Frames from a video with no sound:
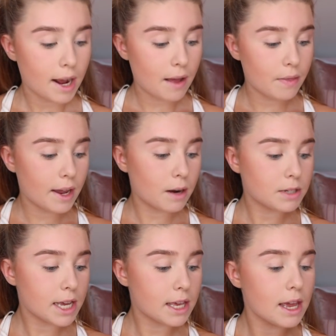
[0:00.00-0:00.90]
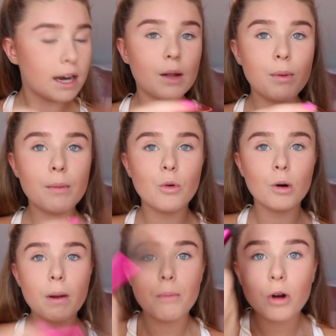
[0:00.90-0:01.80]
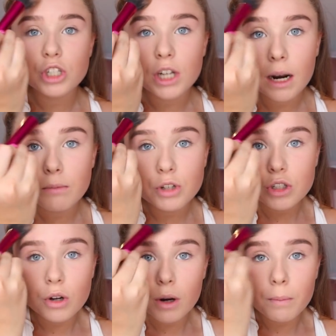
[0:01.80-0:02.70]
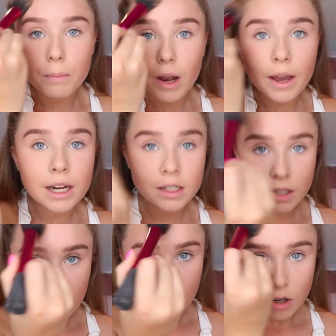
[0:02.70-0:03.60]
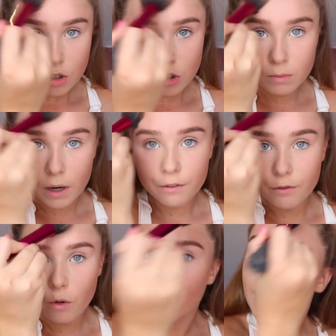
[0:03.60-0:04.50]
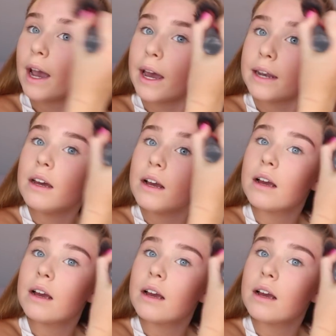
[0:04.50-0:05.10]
And then I'm taking a little bit more of my brush and I'm just going to apply it to my forehead.